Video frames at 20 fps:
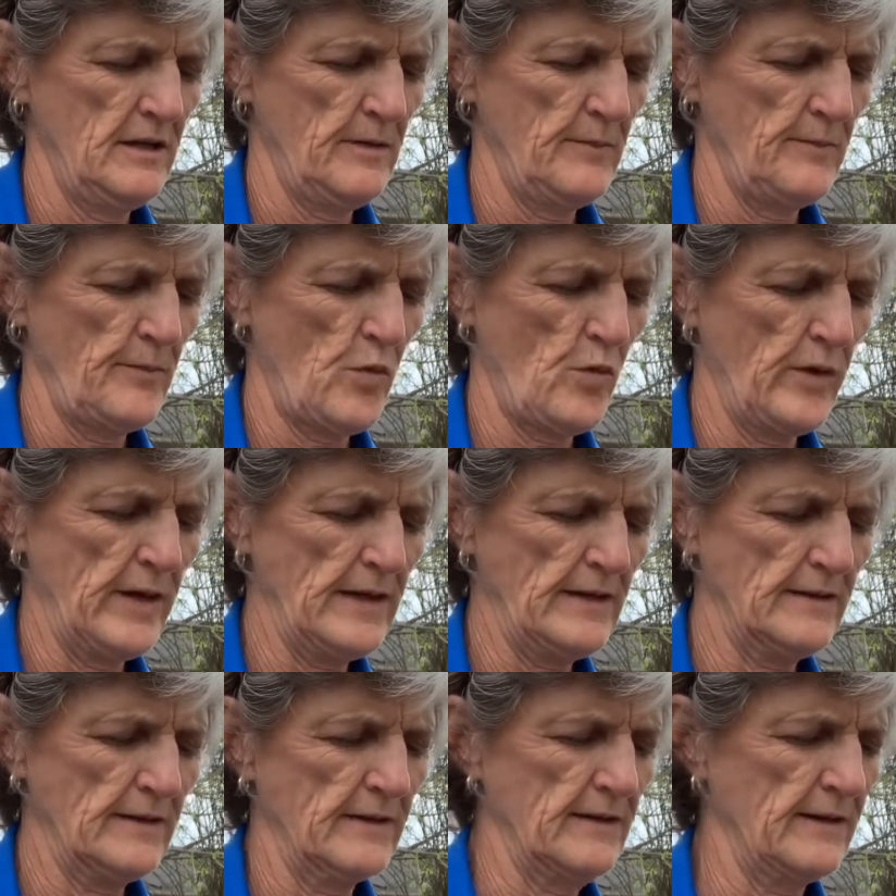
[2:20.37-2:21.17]

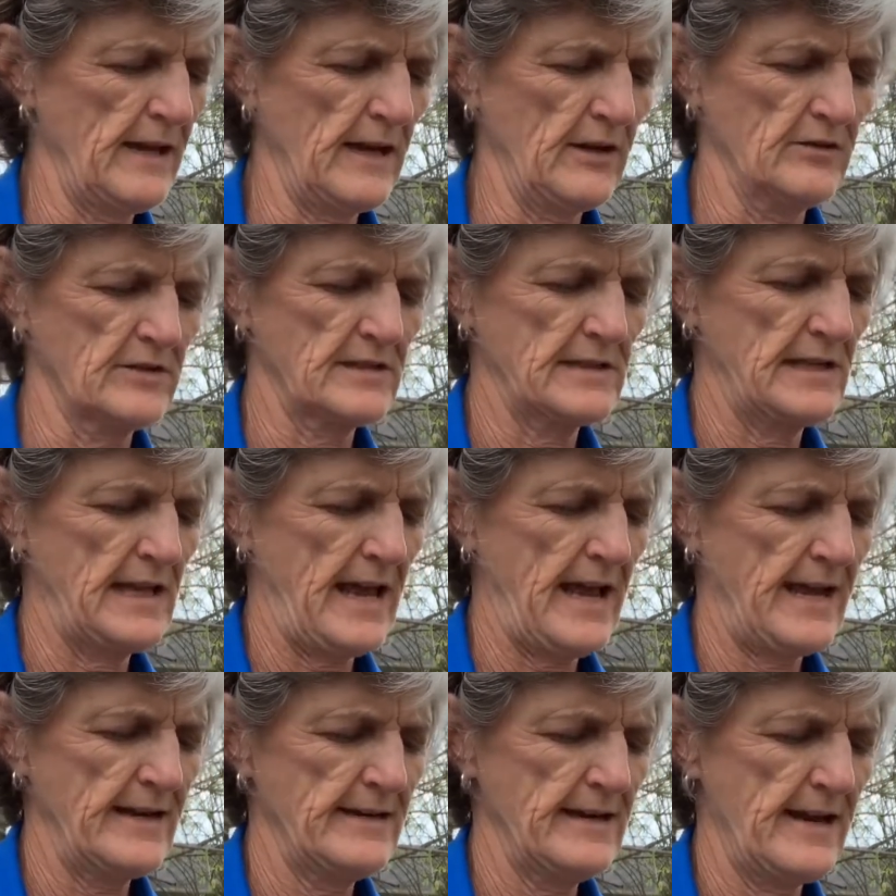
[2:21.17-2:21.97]
point that'll
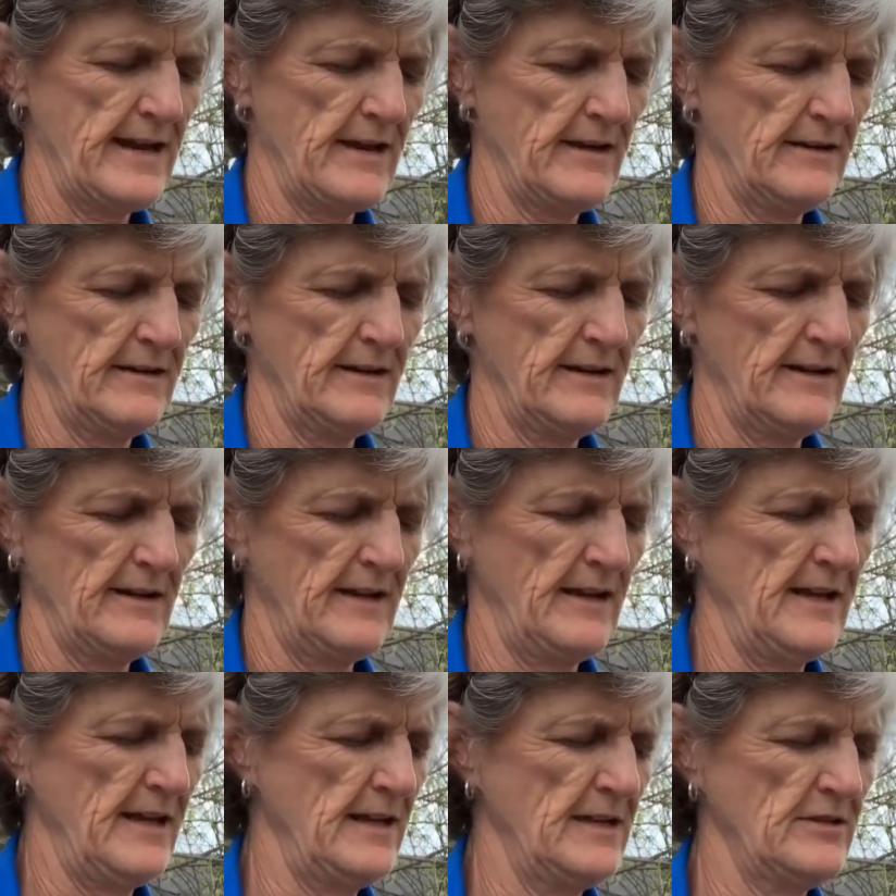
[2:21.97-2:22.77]
slide down
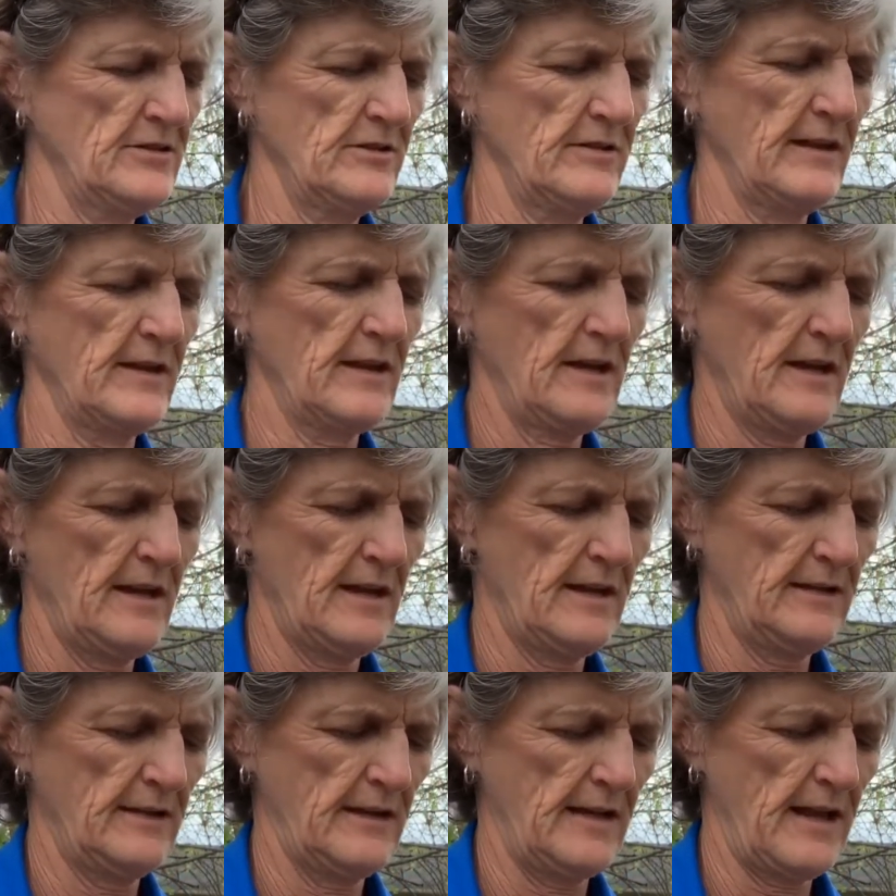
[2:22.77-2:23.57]
into the
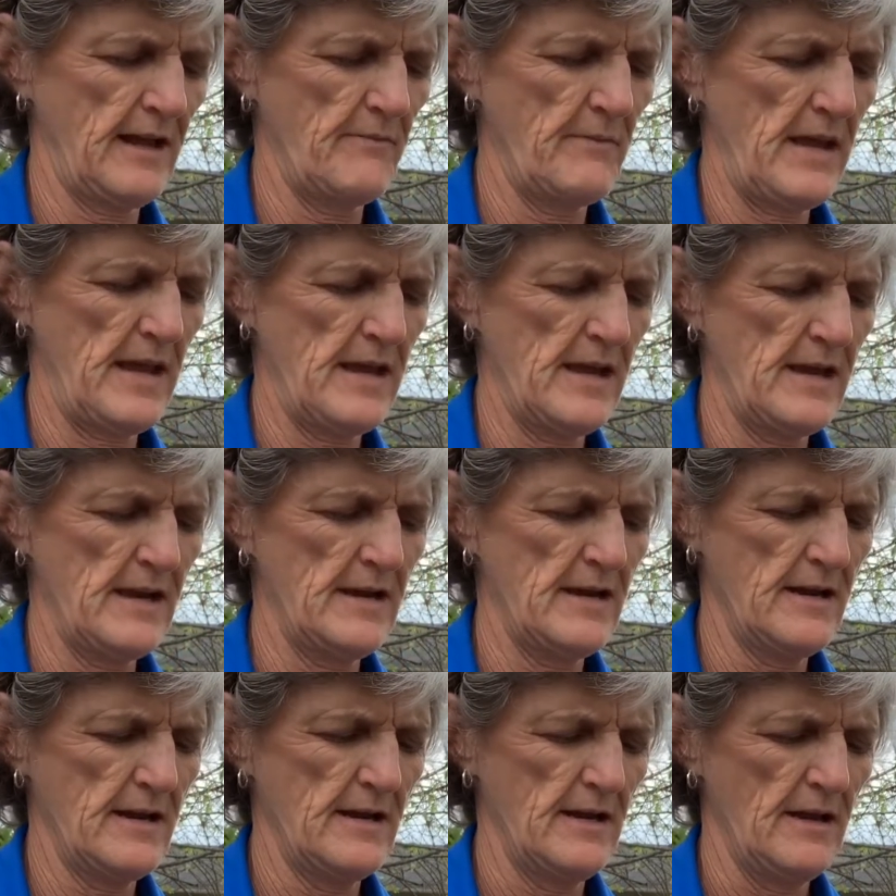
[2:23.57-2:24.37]
cut that I made
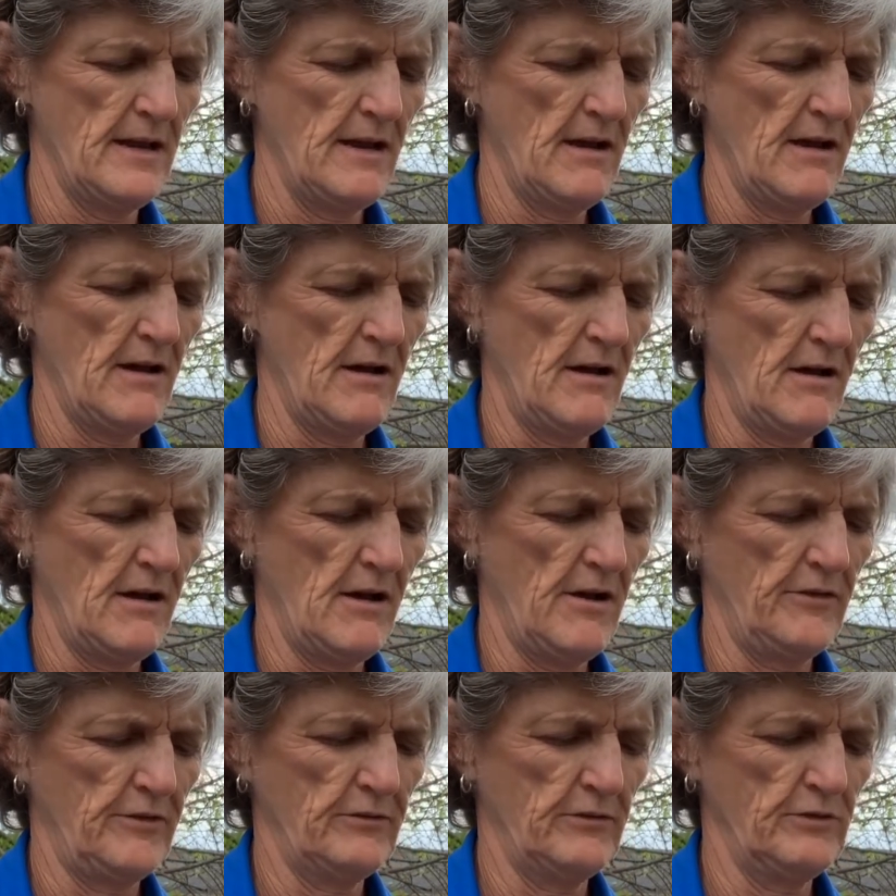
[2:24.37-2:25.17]

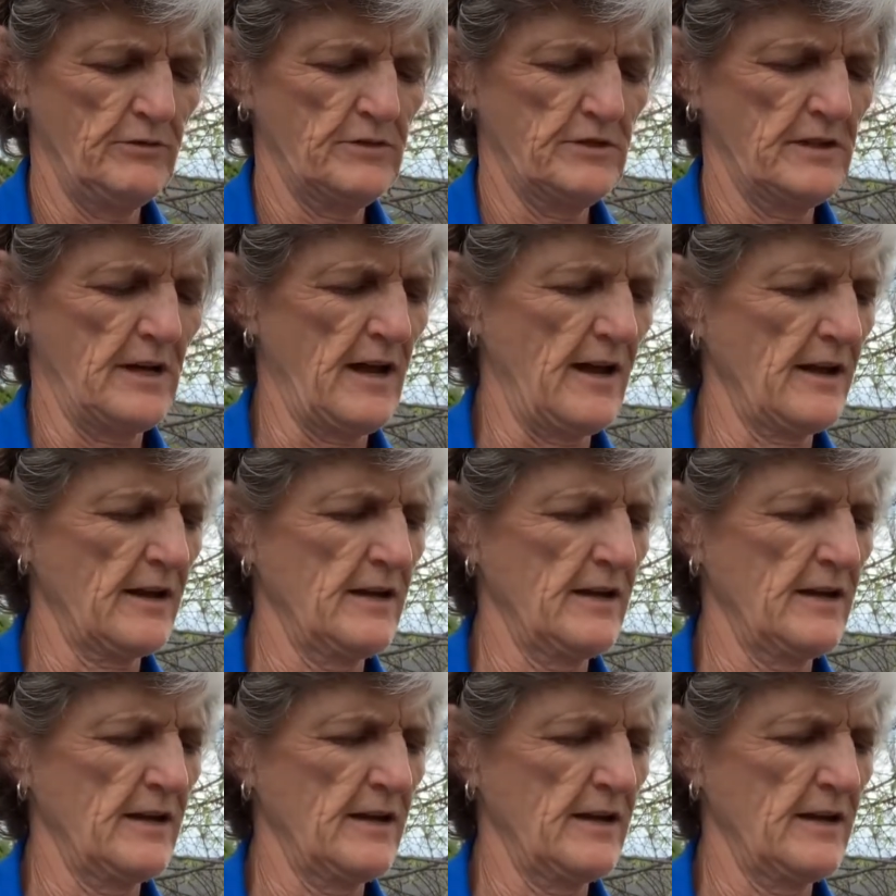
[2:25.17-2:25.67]
on the rootstock.